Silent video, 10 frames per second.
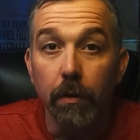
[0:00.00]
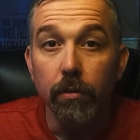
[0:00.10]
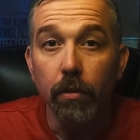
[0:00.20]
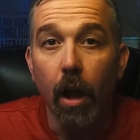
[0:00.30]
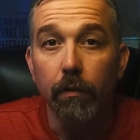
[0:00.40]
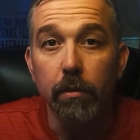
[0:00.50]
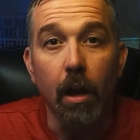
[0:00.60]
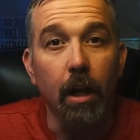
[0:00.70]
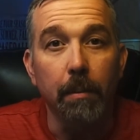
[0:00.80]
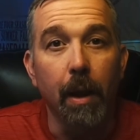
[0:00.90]
First off, we'll
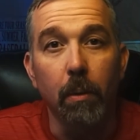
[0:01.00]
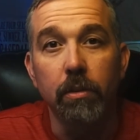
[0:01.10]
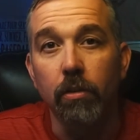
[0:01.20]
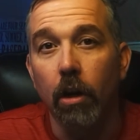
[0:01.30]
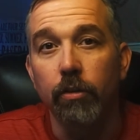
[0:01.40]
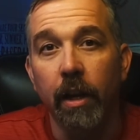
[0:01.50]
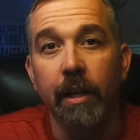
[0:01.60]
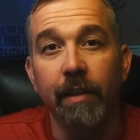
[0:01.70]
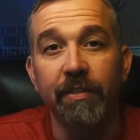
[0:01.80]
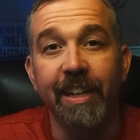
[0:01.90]
talk about what Star
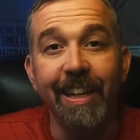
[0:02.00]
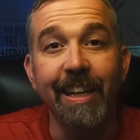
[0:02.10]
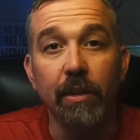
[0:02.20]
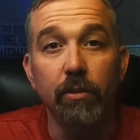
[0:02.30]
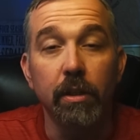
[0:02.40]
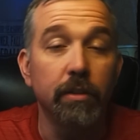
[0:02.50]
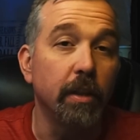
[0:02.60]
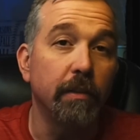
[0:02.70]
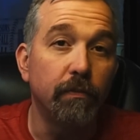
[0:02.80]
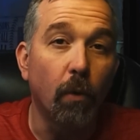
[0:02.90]
Trek Infinite is.
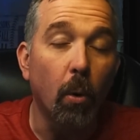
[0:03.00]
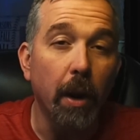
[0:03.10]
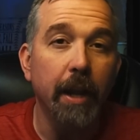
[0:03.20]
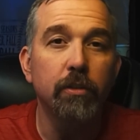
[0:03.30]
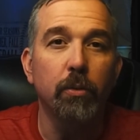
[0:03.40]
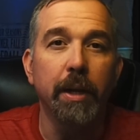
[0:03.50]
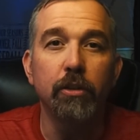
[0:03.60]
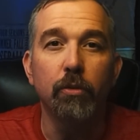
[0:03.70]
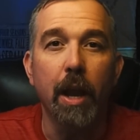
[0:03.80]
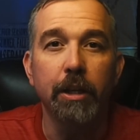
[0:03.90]
It's a 4X
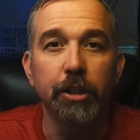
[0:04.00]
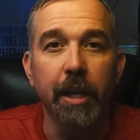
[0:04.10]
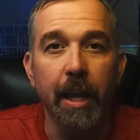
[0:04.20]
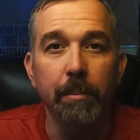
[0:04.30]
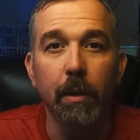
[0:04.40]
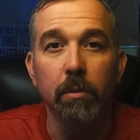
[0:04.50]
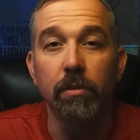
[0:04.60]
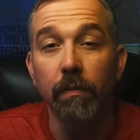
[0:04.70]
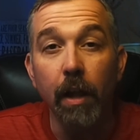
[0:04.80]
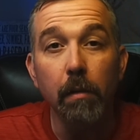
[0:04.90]
grand strategy game that
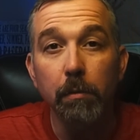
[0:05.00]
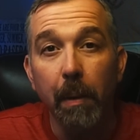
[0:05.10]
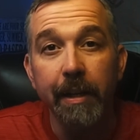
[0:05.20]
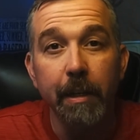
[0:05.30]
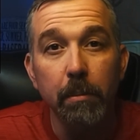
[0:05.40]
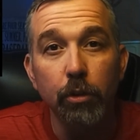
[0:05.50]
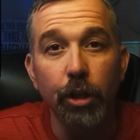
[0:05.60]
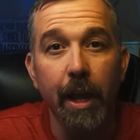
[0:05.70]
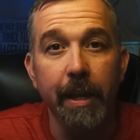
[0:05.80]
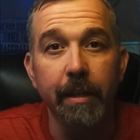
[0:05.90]
was developed by Nimble
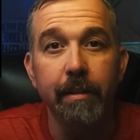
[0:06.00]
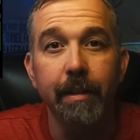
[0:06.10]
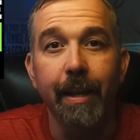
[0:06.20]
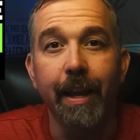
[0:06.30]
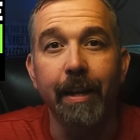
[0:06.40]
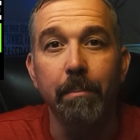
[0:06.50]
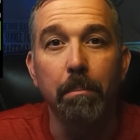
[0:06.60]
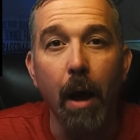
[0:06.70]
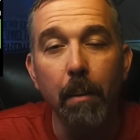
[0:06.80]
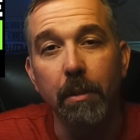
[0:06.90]
Giant
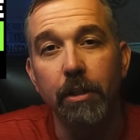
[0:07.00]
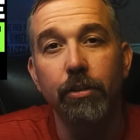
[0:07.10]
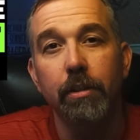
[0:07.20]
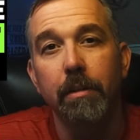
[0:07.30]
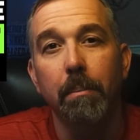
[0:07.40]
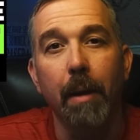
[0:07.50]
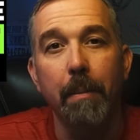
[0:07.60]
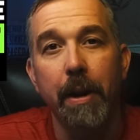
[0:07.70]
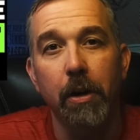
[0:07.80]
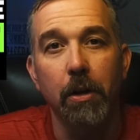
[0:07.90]
and published
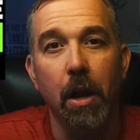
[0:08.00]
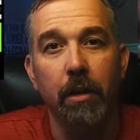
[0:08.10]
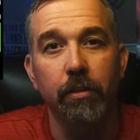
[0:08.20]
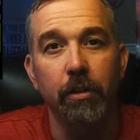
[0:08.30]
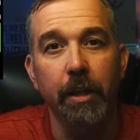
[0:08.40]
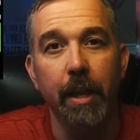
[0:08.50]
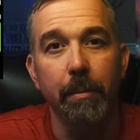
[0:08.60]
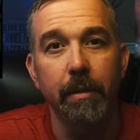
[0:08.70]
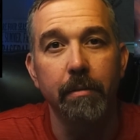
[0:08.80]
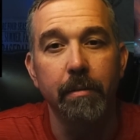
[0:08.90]
by Paradox
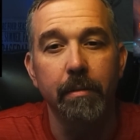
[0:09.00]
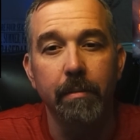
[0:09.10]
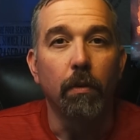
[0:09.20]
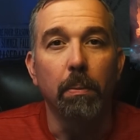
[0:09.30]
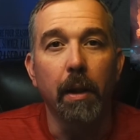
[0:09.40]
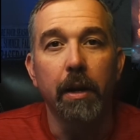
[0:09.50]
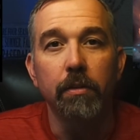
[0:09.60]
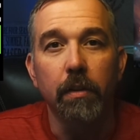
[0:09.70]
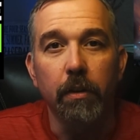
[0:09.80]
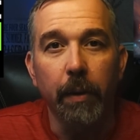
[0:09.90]
Entertainment. For
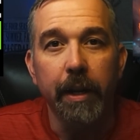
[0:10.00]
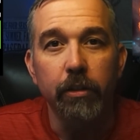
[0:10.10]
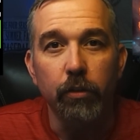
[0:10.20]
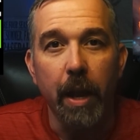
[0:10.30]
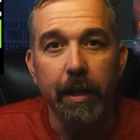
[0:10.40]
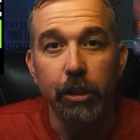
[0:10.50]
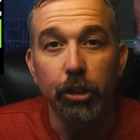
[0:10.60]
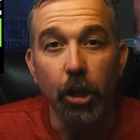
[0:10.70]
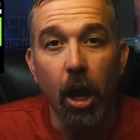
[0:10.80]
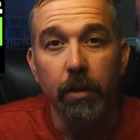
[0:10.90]
players of the grand
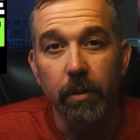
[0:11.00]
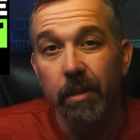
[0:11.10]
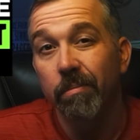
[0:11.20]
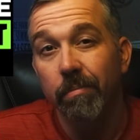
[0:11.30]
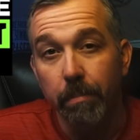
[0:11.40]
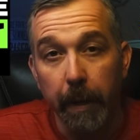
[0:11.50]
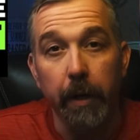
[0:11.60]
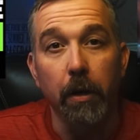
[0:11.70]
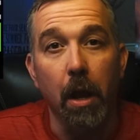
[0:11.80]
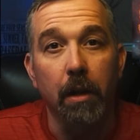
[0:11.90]
strategy genre,
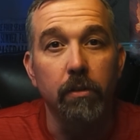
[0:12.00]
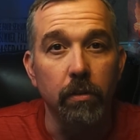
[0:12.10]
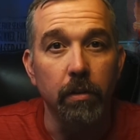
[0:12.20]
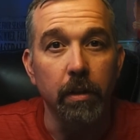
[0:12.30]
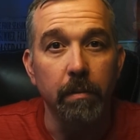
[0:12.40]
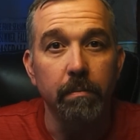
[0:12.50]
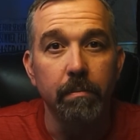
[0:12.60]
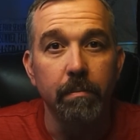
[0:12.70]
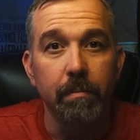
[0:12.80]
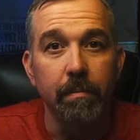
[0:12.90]
Paradox is a
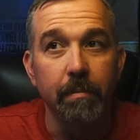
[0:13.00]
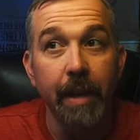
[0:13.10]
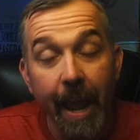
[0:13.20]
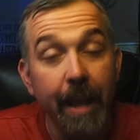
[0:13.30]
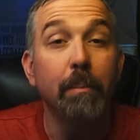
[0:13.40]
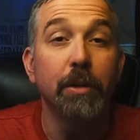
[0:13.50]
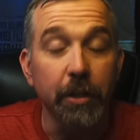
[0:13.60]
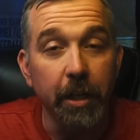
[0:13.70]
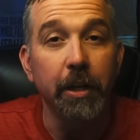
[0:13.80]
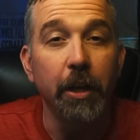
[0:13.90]
name
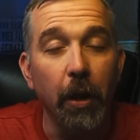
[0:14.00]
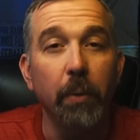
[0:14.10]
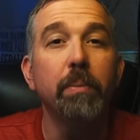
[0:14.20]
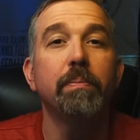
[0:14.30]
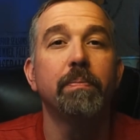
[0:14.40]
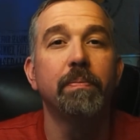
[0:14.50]
you're going to know.